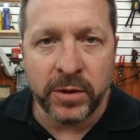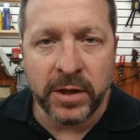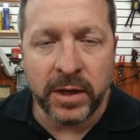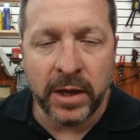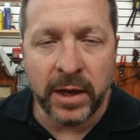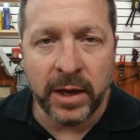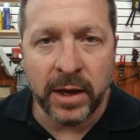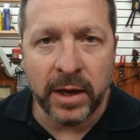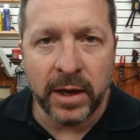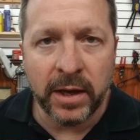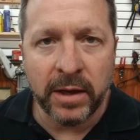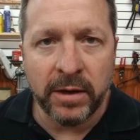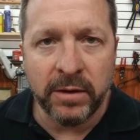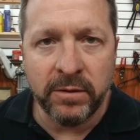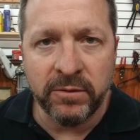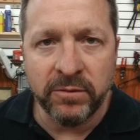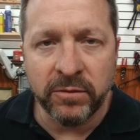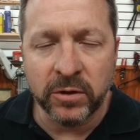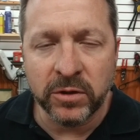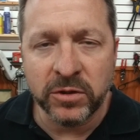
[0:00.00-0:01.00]

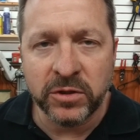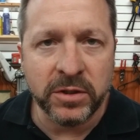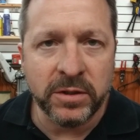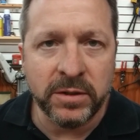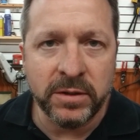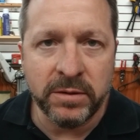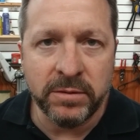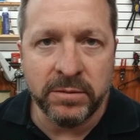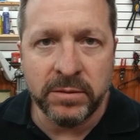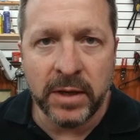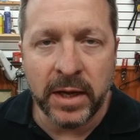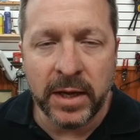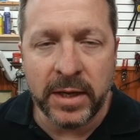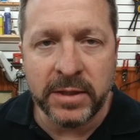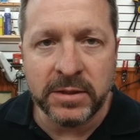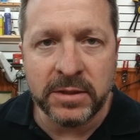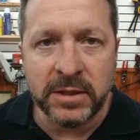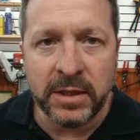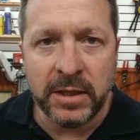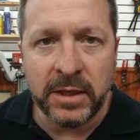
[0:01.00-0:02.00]
FreeCAD version
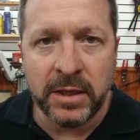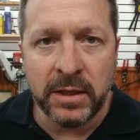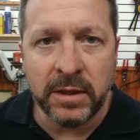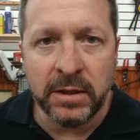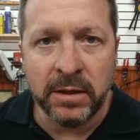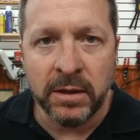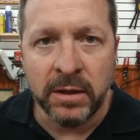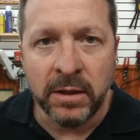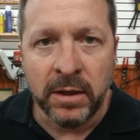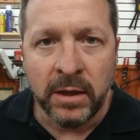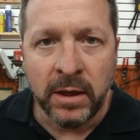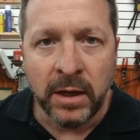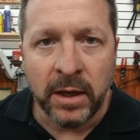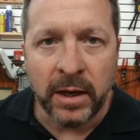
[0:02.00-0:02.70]
nineteen